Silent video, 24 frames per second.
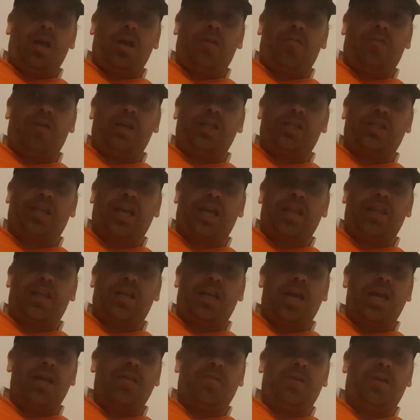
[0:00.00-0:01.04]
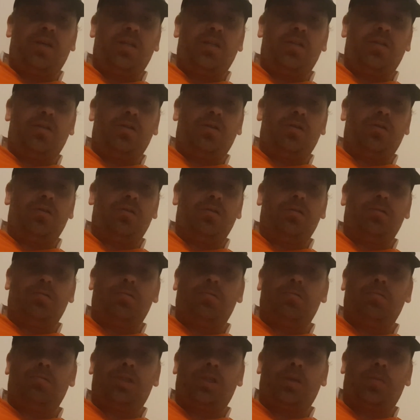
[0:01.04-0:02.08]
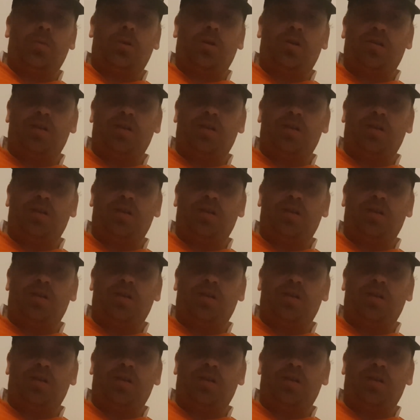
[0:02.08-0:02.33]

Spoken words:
if they're Scandinavian or somewhere